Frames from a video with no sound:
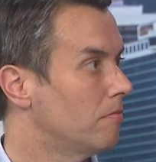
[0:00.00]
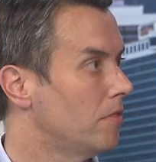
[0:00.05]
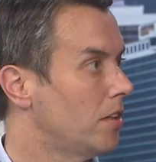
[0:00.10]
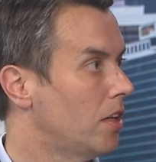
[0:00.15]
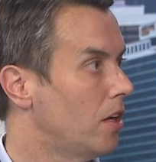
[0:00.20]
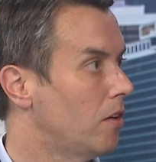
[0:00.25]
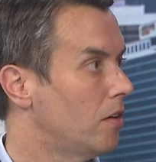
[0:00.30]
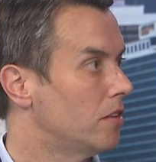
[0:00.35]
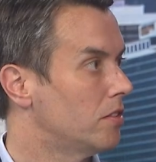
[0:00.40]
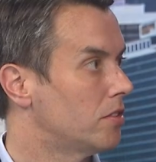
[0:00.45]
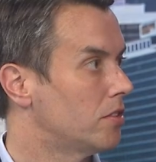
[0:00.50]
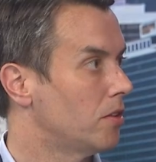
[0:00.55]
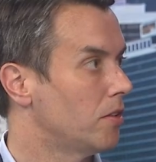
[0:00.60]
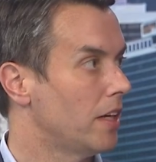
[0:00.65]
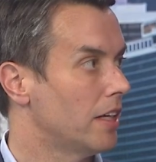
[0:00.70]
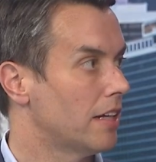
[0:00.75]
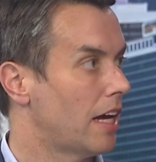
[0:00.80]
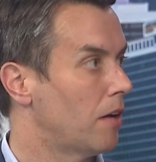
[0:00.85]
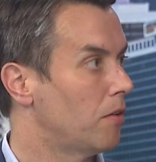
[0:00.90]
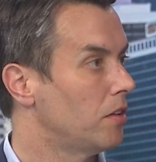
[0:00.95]
You know, and so,
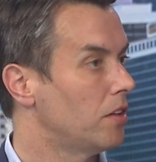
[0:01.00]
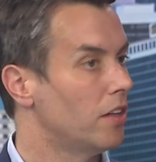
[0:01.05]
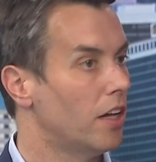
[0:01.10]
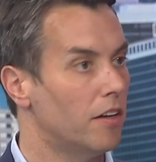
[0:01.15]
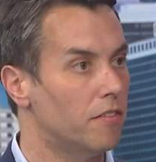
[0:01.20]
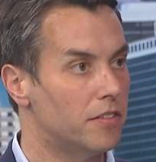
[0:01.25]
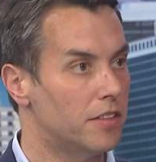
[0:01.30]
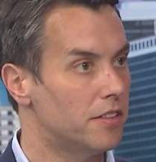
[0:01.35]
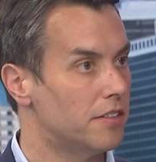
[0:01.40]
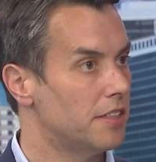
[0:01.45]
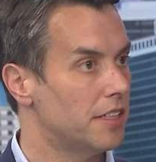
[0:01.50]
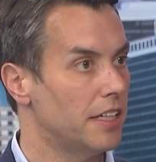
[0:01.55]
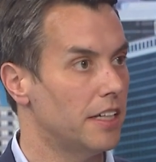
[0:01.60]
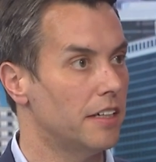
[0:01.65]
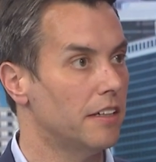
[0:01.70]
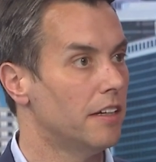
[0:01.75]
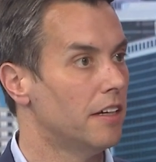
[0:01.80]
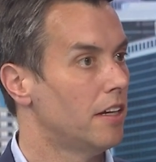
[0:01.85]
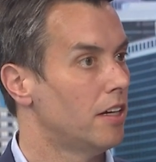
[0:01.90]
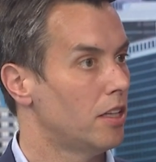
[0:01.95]
yeah, I would love to see
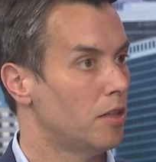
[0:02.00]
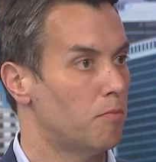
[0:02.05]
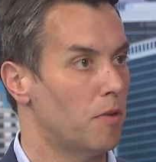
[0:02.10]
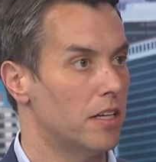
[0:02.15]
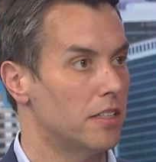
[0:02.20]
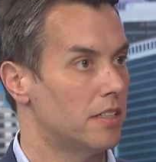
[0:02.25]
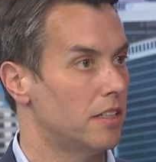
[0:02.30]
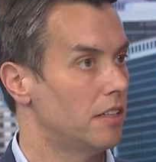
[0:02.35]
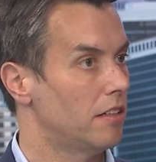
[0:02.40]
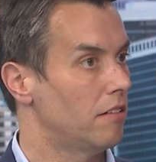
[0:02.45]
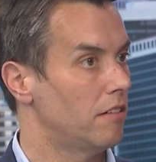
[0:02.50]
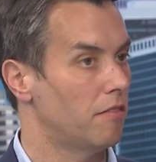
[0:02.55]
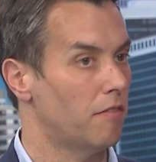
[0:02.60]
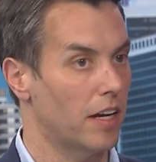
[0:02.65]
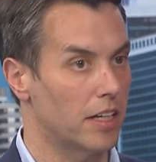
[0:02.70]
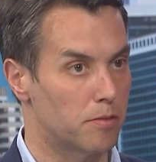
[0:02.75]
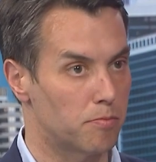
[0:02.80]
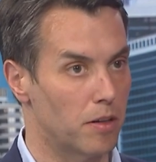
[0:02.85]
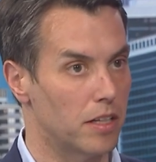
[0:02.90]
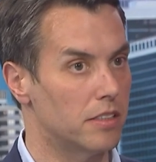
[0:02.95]
the President, the
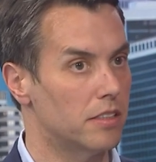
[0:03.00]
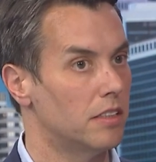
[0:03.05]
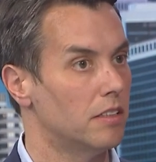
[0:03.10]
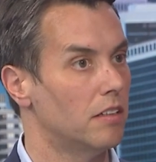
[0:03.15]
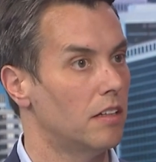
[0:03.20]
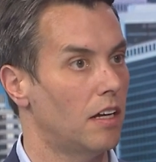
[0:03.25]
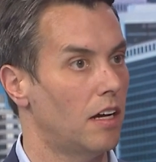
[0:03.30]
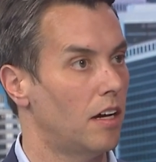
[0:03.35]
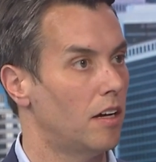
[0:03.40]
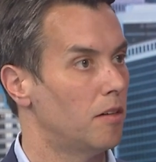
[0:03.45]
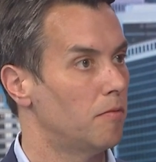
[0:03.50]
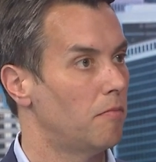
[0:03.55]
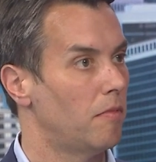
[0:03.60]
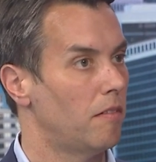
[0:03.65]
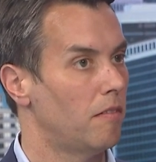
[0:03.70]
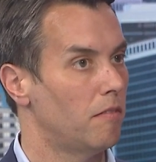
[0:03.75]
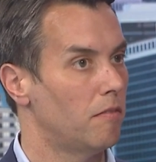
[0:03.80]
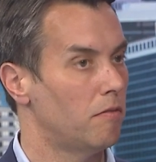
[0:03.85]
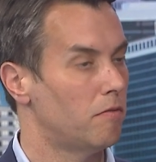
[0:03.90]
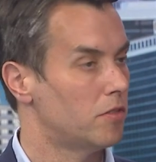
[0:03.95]
Vice President,
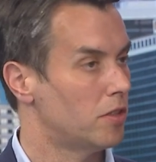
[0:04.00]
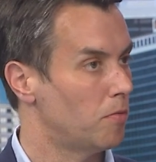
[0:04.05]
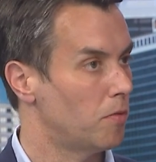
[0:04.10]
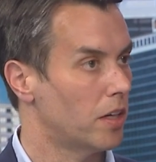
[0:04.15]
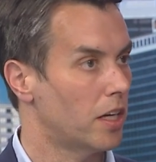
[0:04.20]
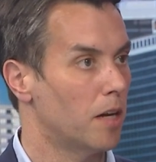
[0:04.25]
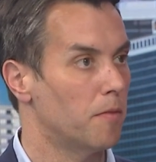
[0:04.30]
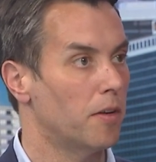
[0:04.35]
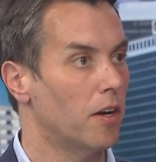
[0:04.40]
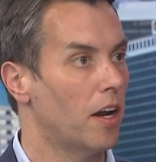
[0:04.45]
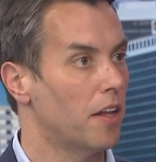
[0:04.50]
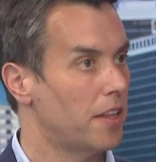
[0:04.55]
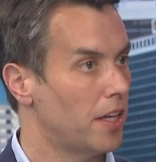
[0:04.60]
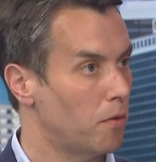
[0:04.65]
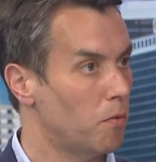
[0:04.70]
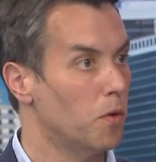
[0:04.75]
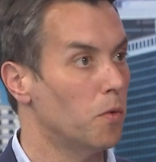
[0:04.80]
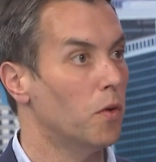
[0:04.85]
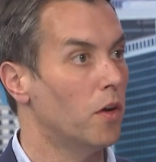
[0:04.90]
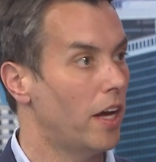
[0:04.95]
someone come here. I
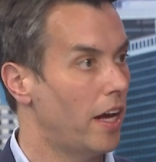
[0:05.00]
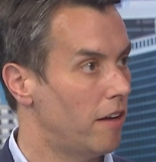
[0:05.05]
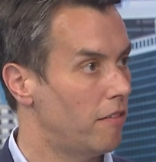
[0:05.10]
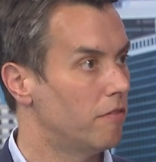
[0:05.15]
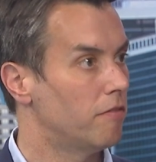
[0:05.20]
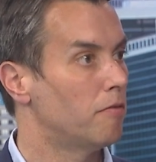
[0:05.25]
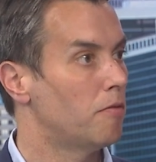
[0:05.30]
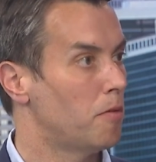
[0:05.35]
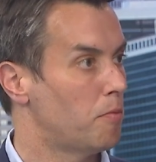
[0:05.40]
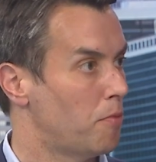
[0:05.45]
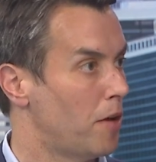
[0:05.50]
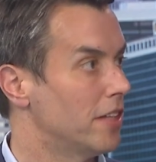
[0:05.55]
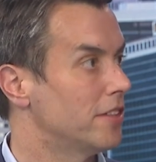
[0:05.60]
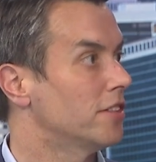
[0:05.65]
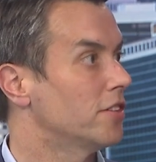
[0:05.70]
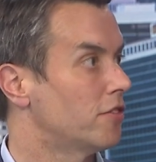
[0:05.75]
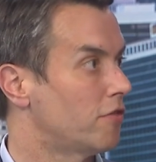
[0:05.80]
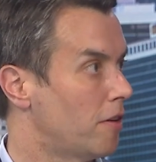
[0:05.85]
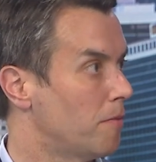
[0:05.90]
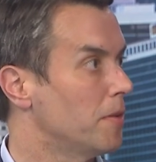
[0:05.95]
think we will have a
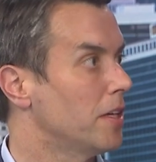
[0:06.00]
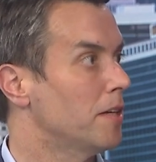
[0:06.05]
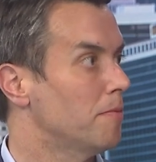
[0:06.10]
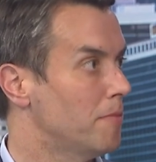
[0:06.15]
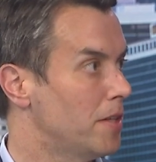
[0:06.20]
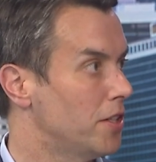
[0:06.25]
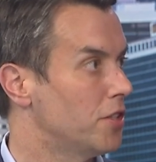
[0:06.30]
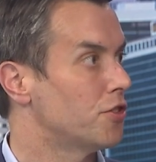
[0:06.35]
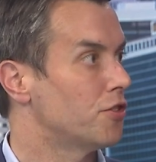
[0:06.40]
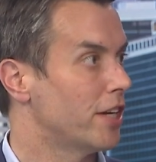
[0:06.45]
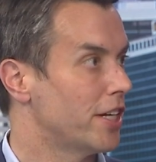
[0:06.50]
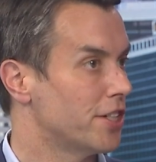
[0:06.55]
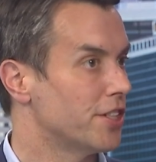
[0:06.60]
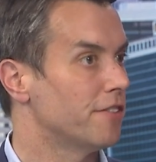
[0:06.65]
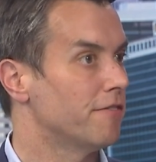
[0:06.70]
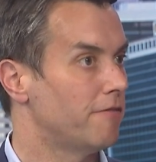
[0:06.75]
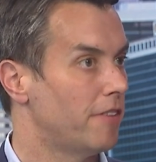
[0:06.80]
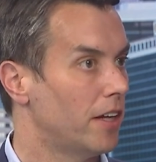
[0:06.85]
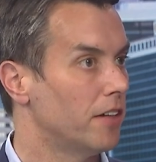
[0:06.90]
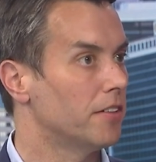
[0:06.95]
presence from the
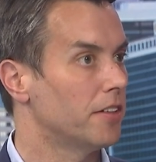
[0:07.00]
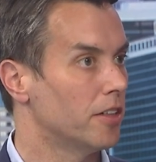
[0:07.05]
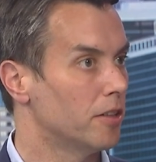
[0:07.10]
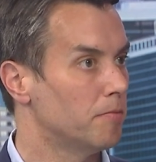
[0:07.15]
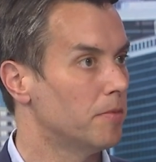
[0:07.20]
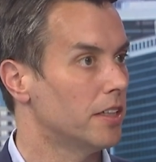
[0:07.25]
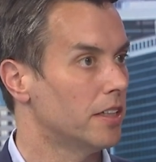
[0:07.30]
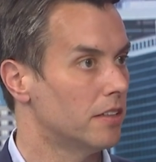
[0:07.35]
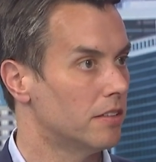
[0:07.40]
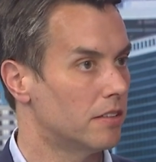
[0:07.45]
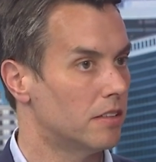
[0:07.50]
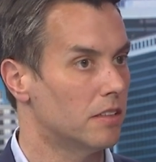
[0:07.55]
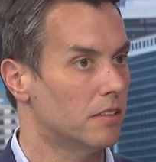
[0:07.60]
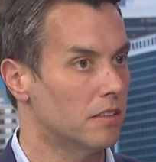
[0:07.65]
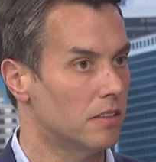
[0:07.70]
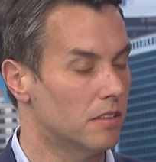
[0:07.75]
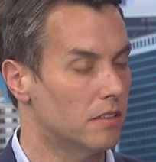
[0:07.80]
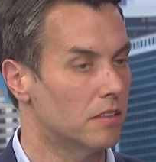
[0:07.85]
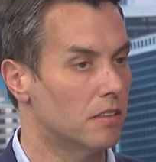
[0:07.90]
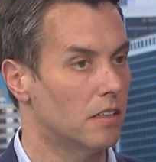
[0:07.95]
administration felt here, because this
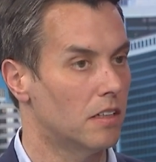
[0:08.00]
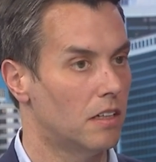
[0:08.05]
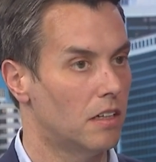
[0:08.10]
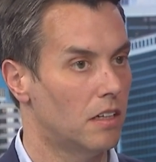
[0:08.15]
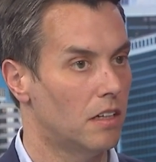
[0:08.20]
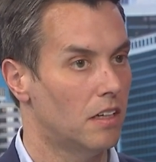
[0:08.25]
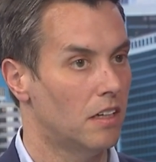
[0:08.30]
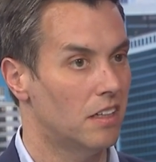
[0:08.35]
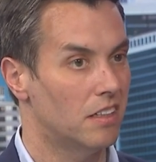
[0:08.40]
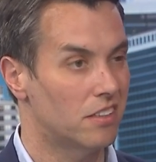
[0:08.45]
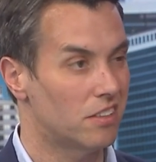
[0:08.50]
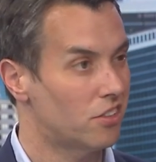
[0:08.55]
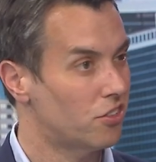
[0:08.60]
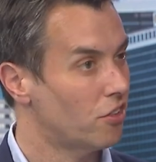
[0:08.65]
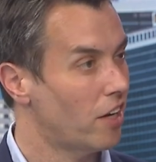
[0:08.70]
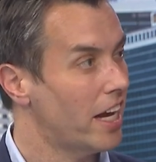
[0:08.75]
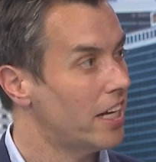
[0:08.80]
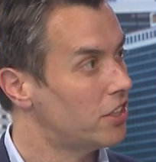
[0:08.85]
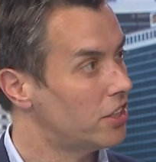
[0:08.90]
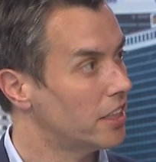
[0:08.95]
is
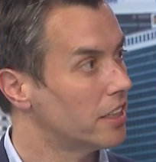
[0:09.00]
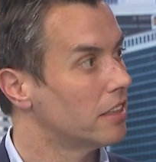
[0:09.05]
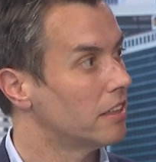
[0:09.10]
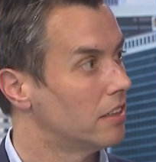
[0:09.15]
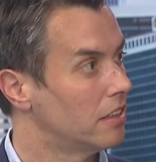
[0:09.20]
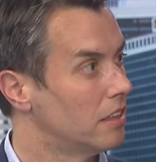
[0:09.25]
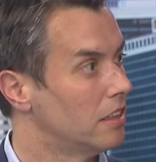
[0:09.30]
tragic.